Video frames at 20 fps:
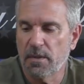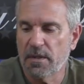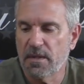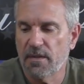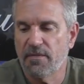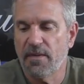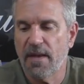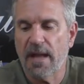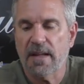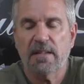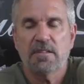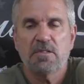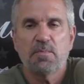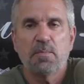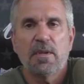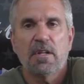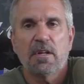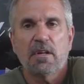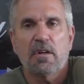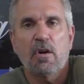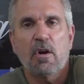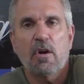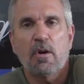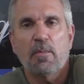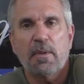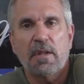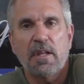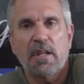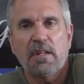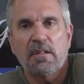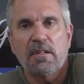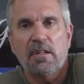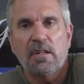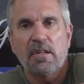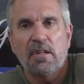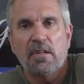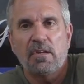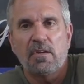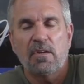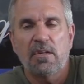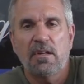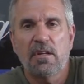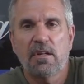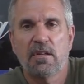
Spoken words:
But the fact that it's being a carbine, you can